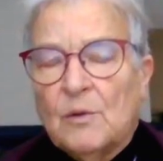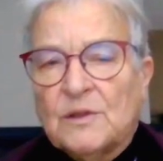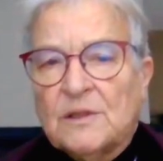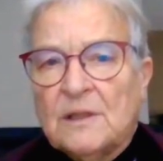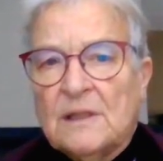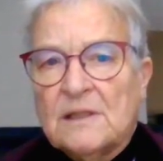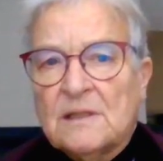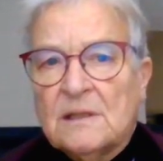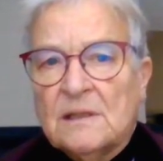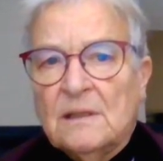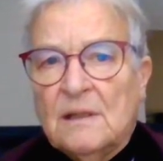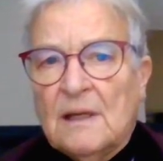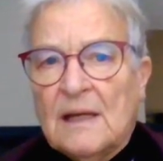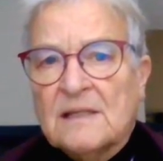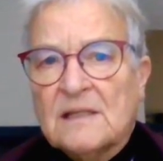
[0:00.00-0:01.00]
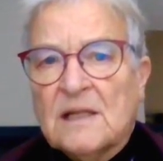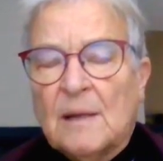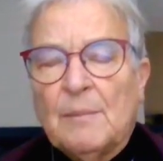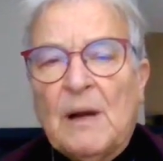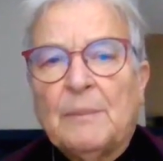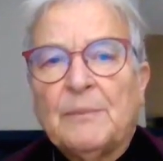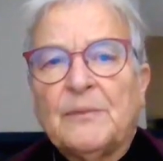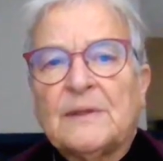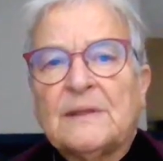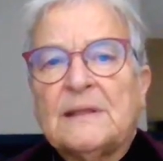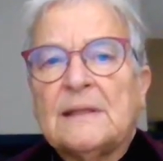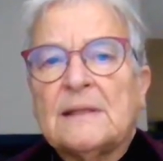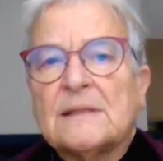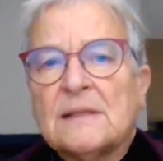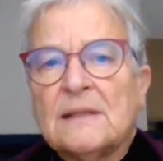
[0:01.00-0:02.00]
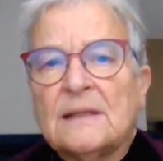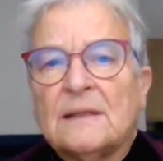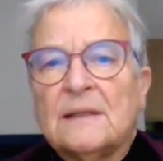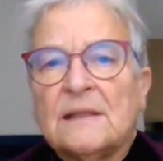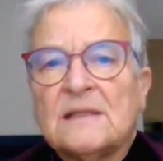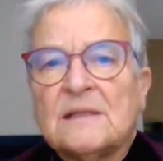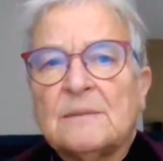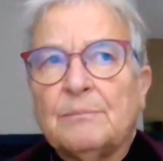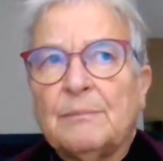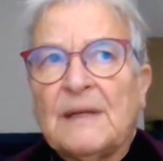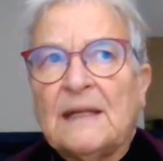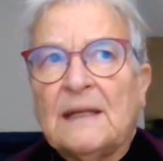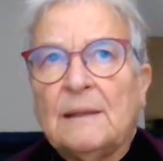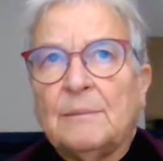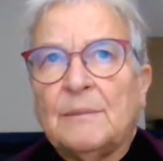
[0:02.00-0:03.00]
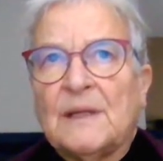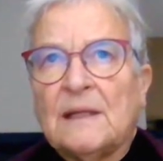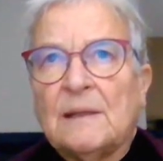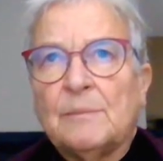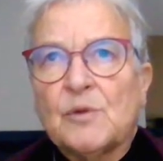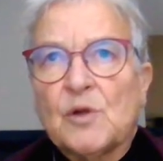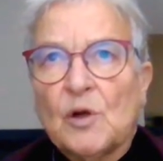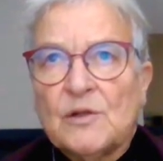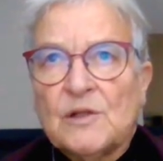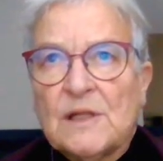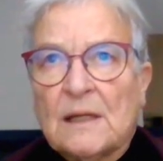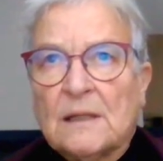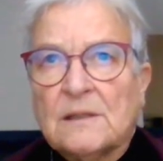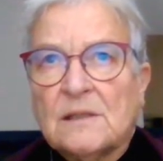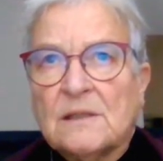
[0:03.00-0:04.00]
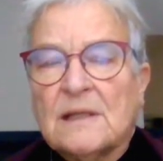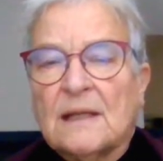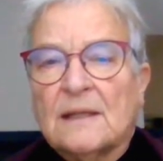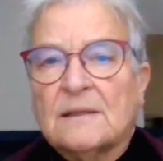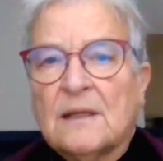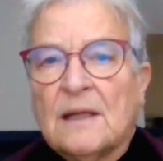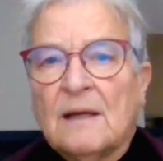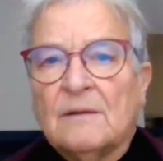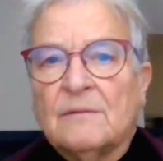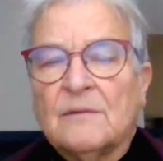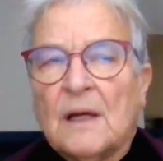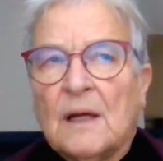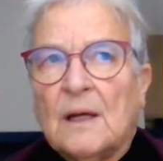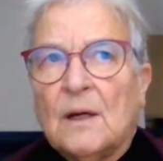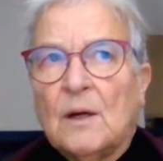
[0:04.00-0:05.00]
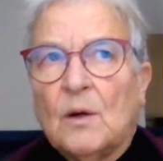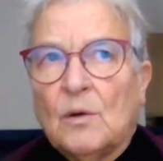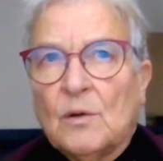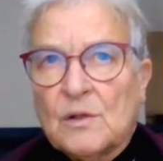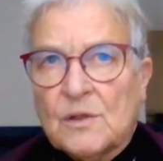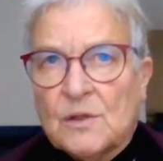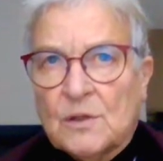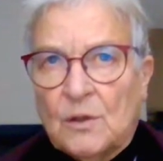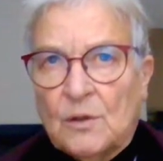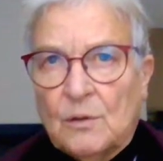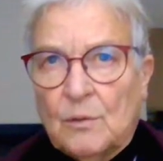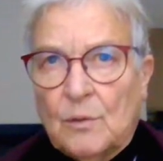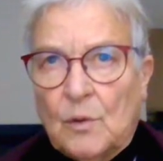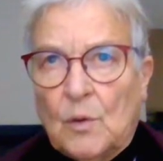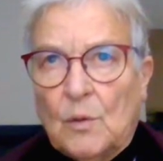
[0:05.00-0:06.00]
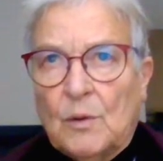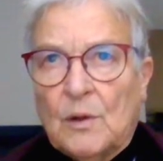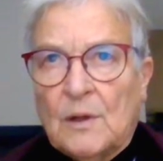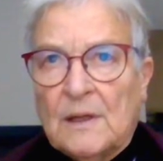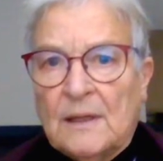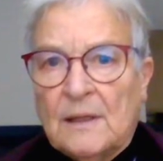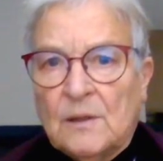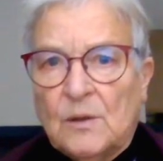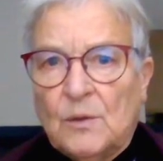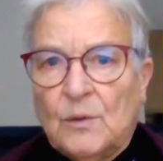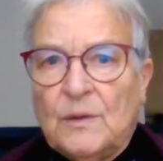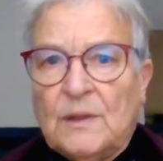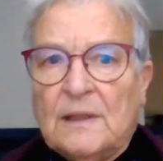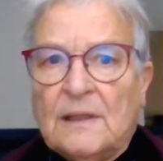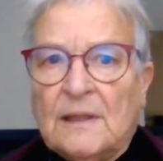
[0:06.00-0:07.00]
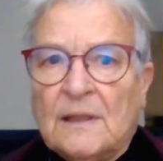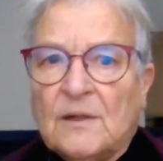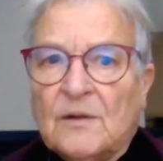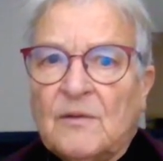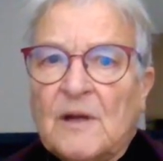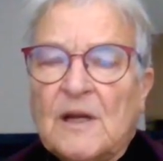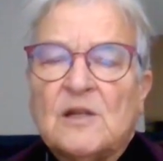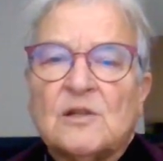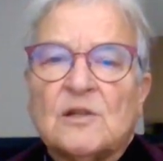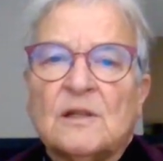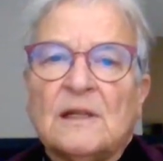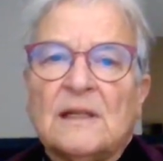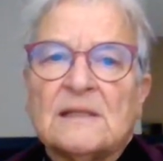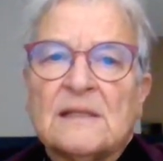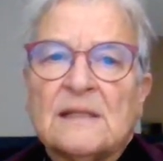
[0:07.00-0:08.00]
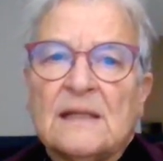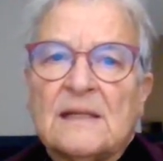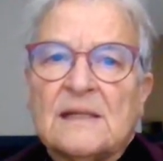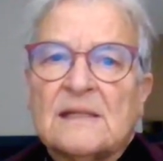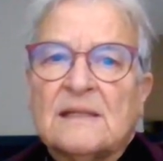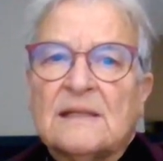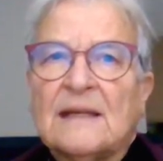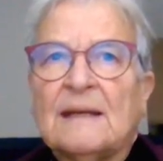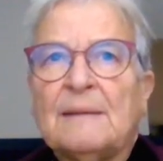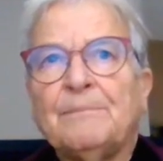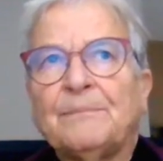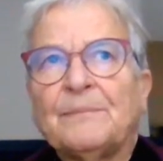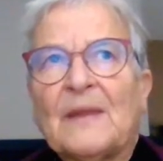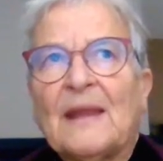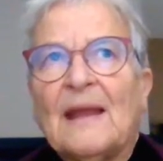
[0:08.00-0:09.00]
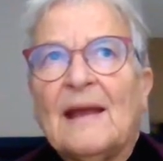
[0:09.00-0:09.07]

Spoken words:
What has come up with this in these many projects that have also included innovation is the